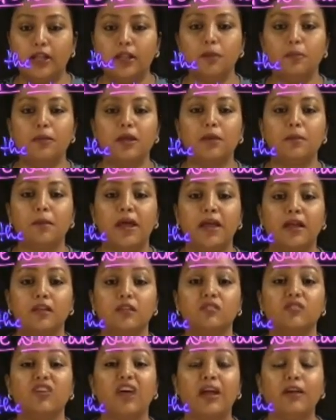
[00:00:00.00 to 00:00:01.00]
the Big Mac
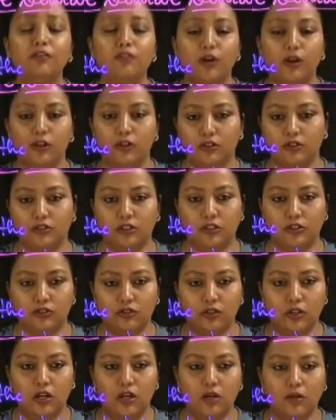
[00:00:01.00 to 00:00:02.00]
is $5 each